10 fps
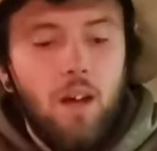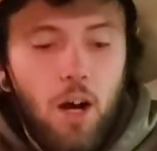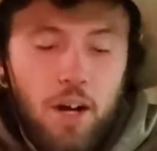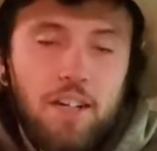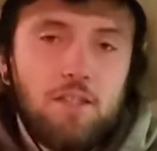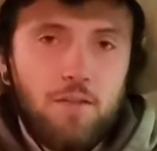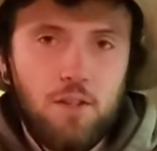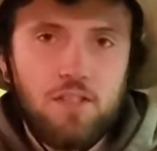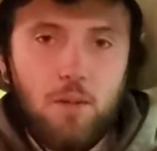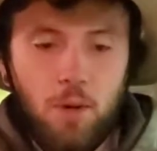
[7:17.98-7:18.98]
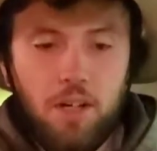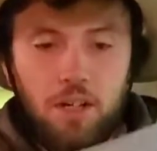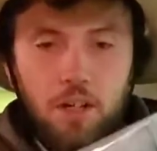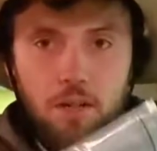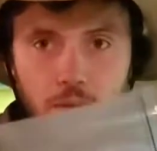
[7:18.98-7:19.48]
Okay, so first thing we're going
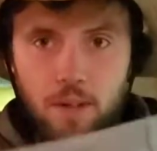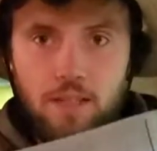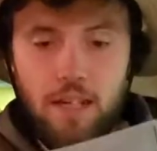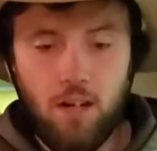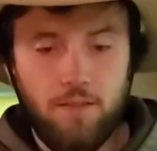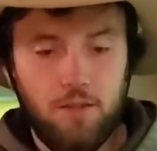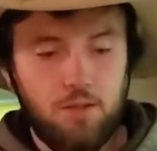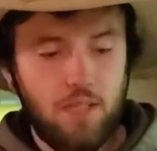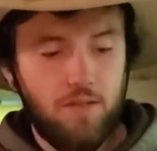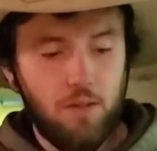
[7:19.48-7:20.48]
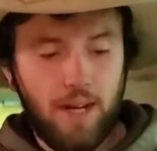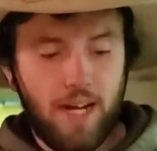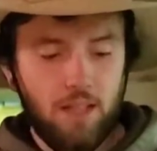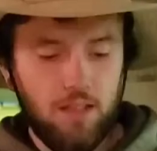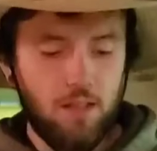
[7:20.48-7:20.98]
to do is we're going to take our Foodsaver
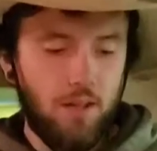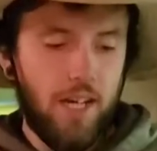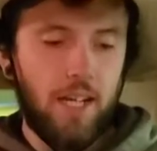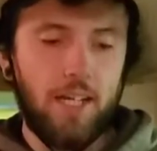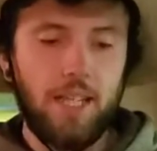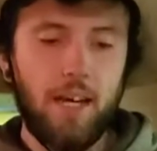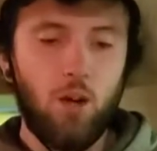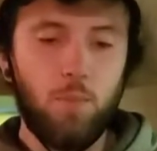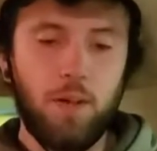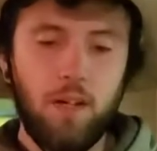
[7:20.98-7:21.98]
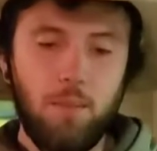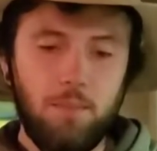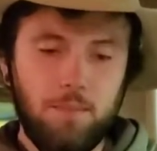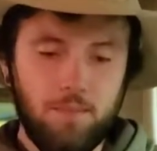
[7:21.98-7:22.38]
bag. Let's go ahead and get that opened up.